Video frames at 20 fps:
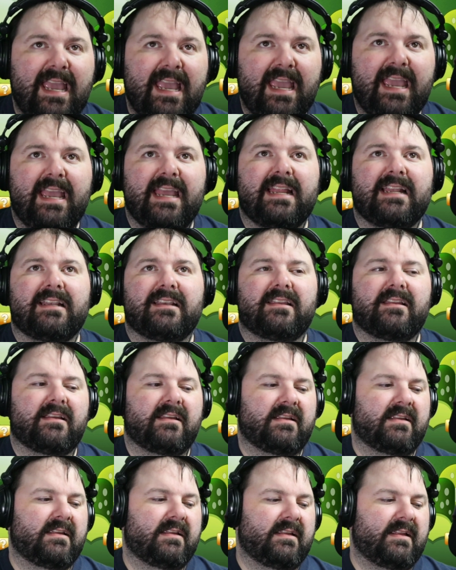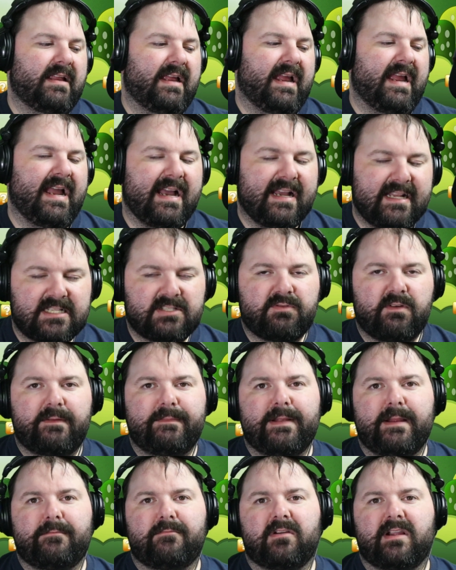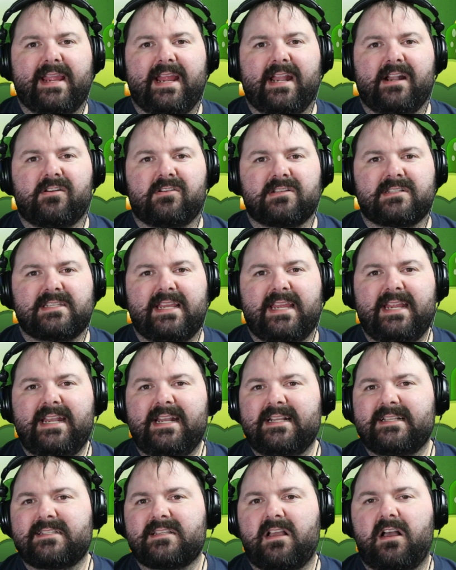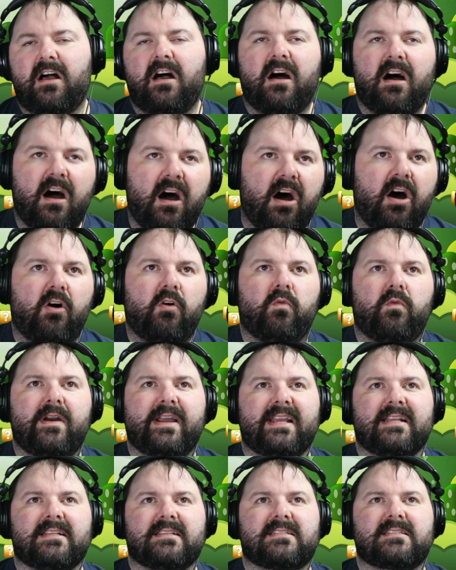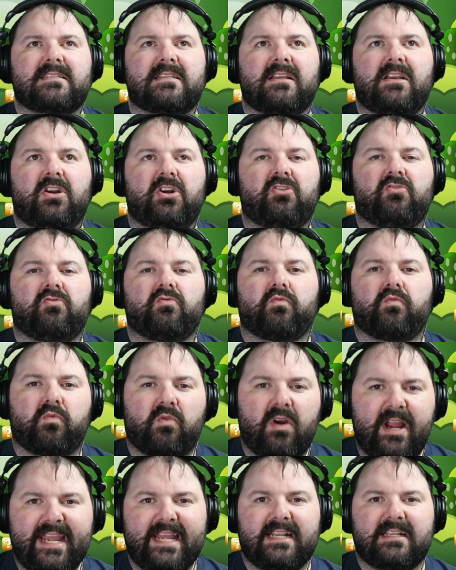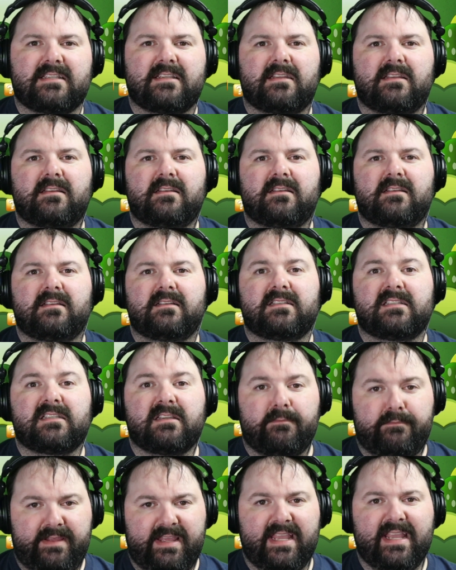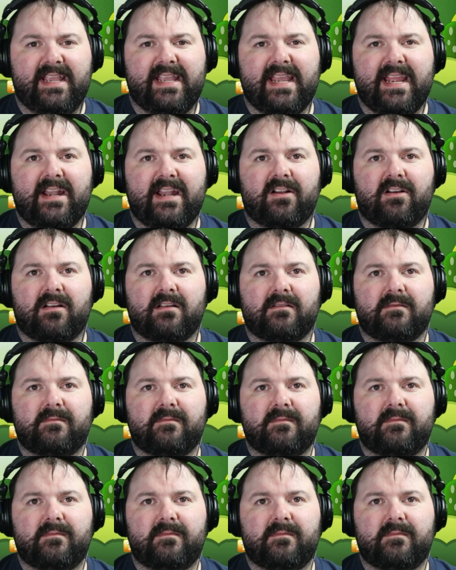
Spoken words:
And as remember, Gators, it is always great to be a Gator.